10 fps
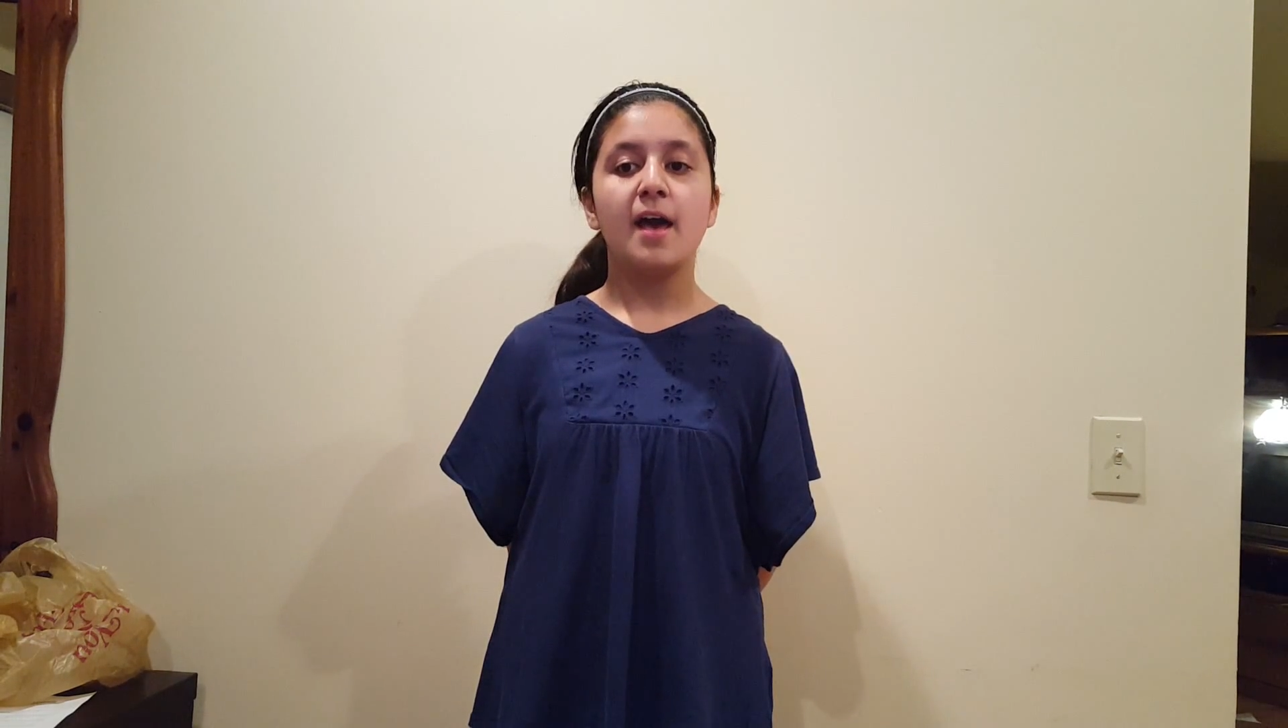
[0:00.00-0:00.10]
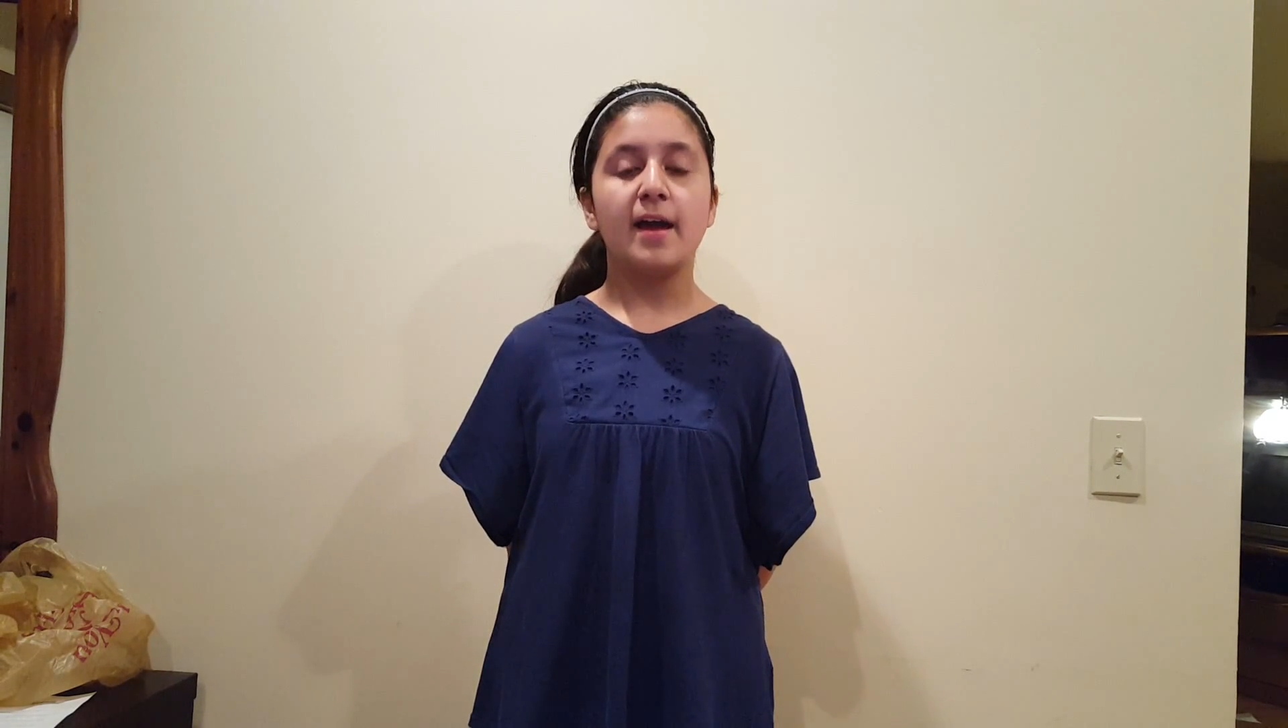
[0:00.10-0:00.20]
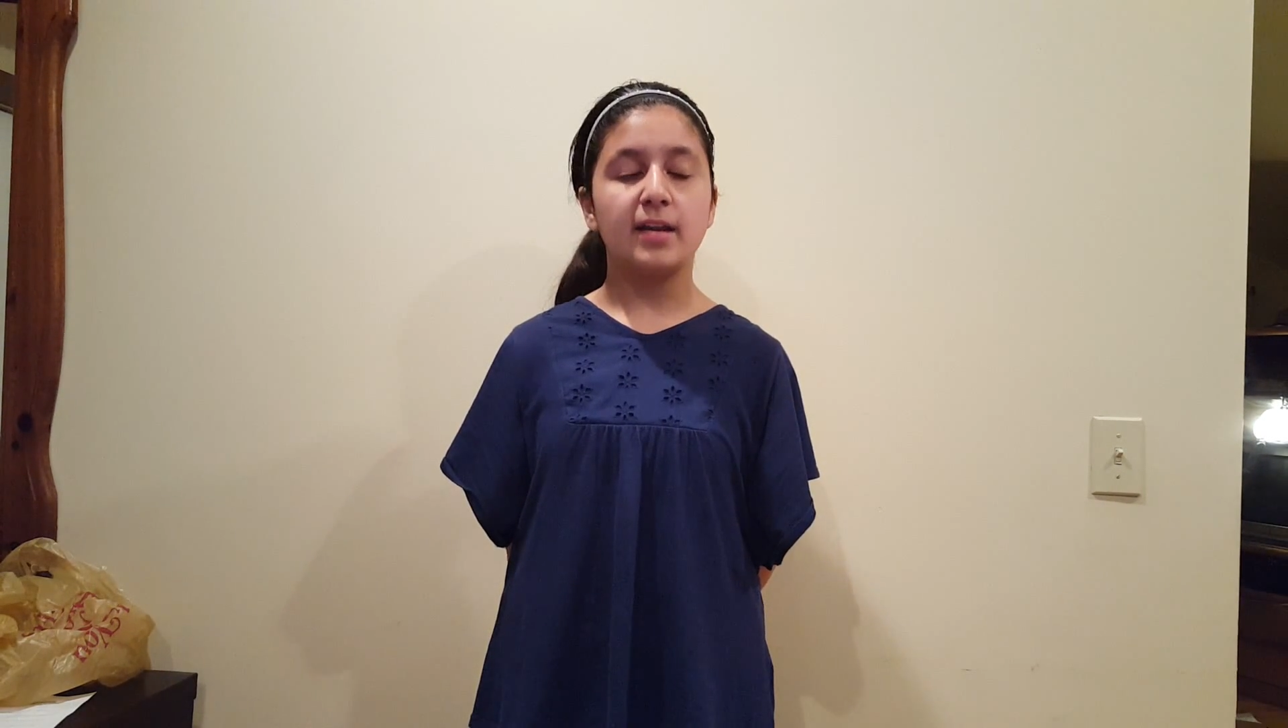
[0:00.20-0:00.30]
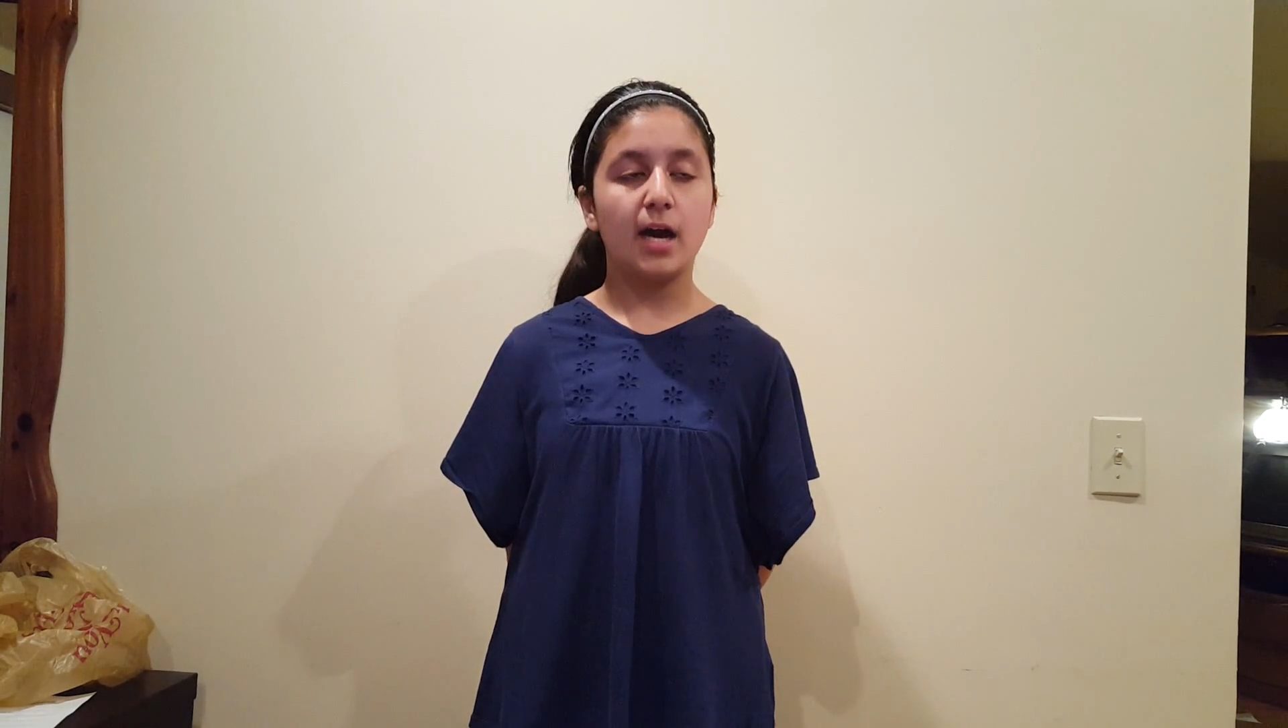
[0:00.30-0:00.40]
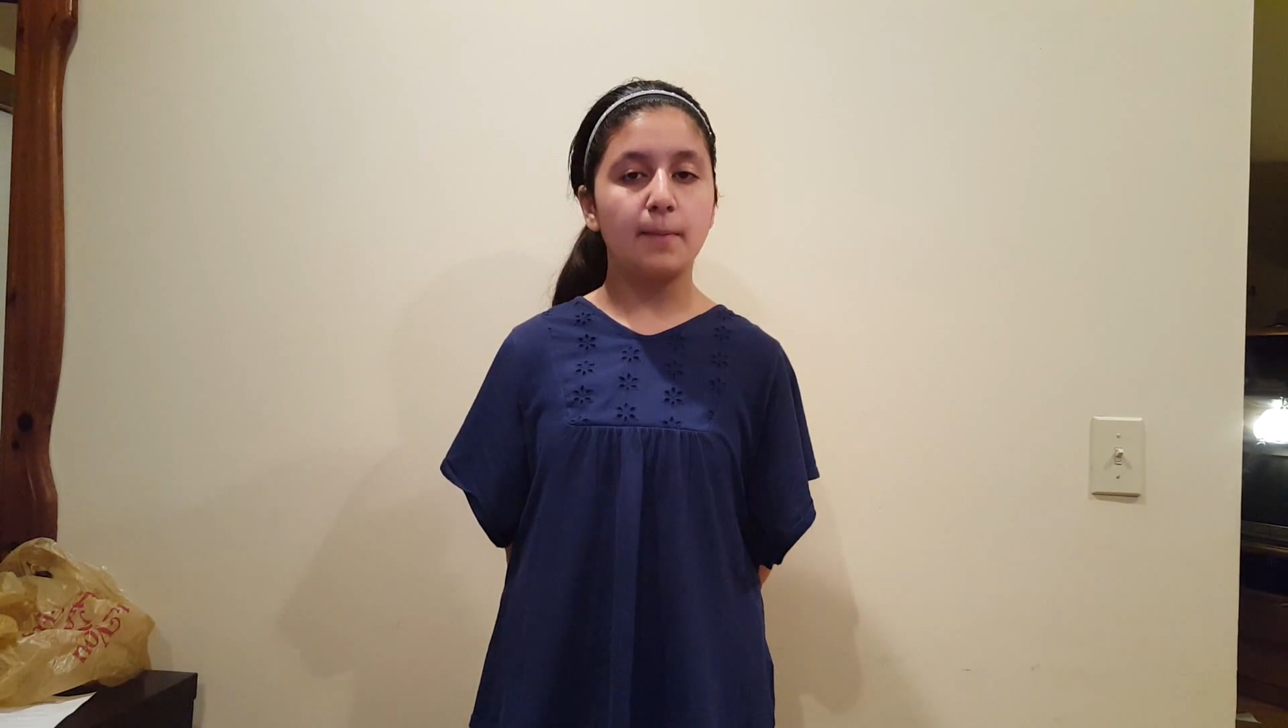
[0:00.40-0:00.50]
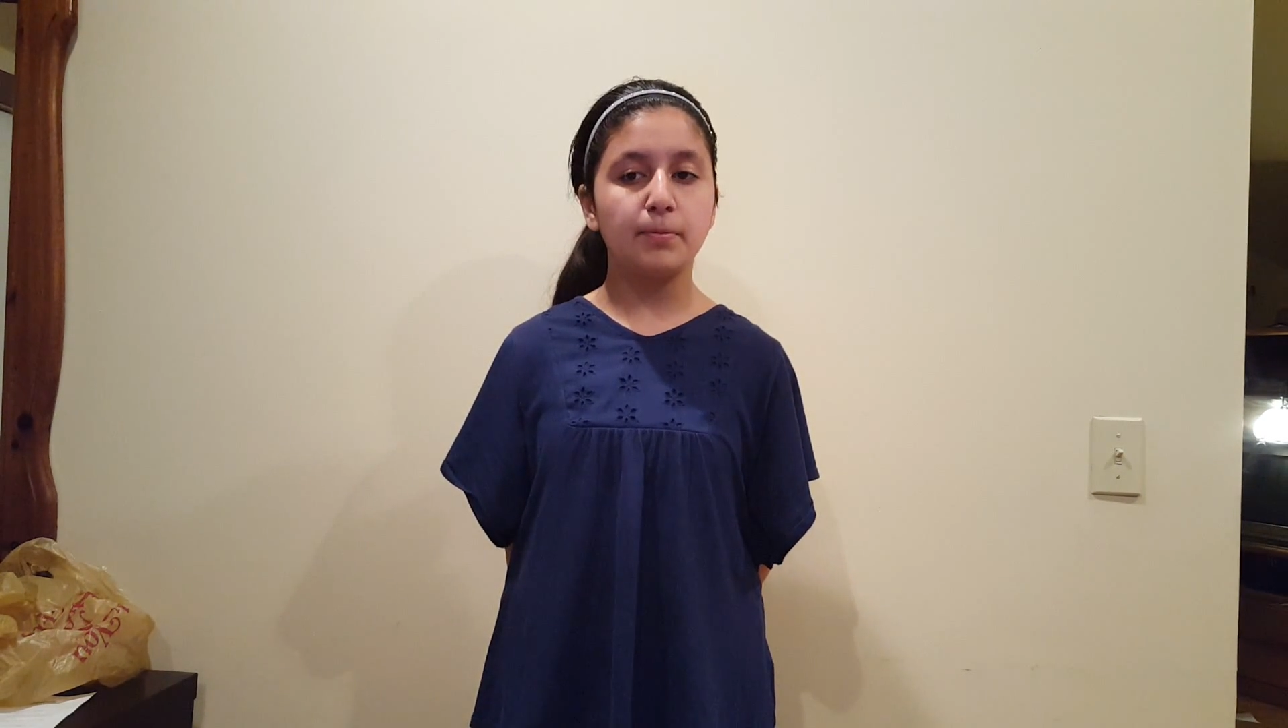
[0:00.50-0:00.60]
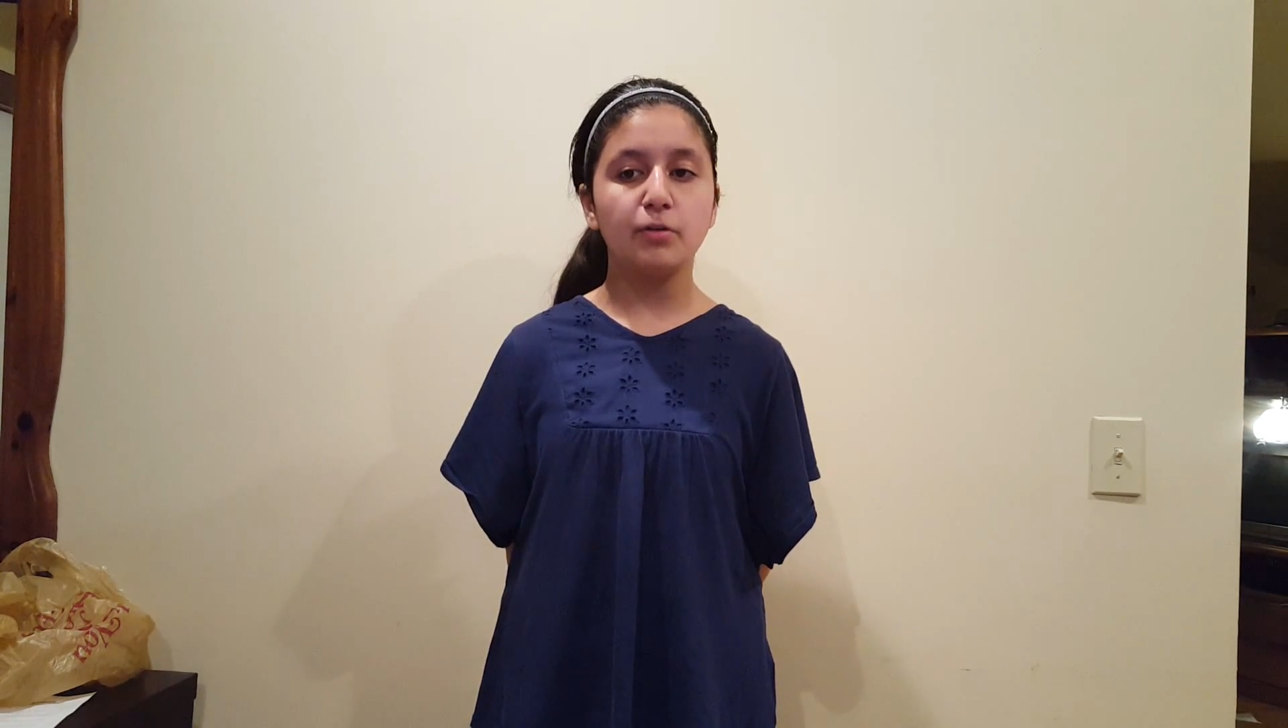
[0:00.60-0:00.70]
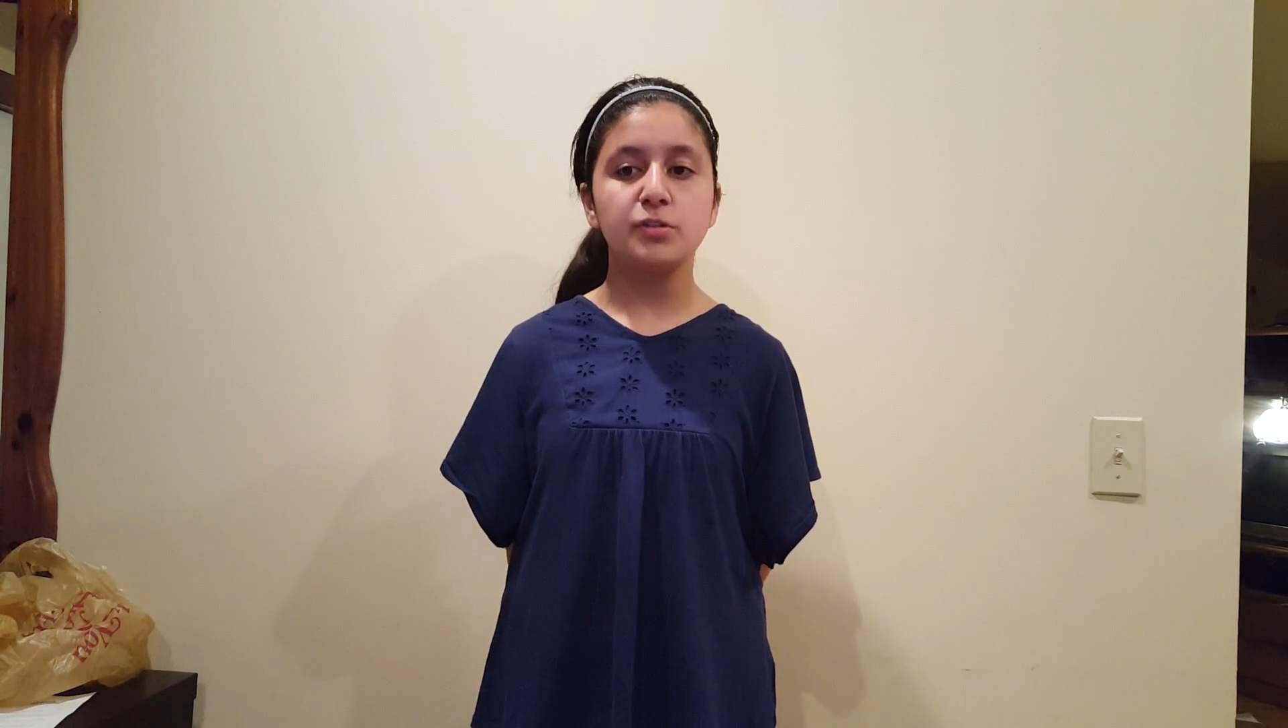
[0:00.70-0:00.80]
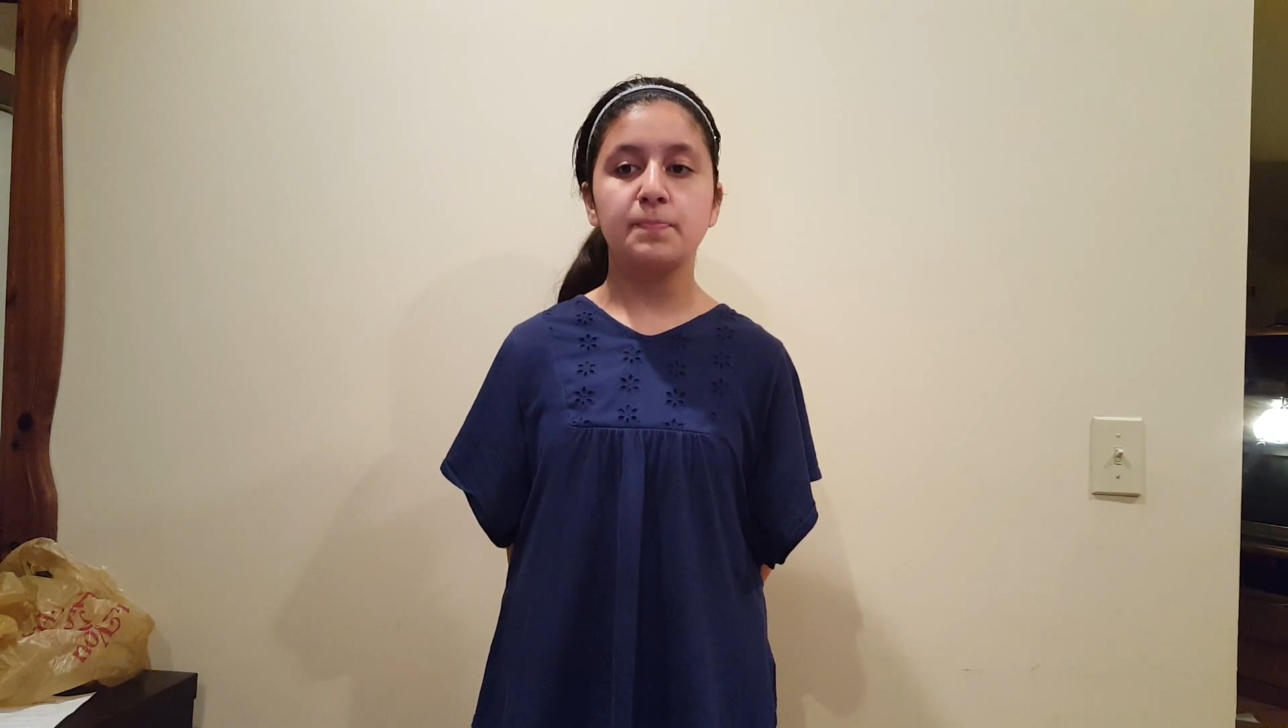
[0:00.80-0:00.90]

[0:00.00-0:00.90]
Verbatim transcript: and uploads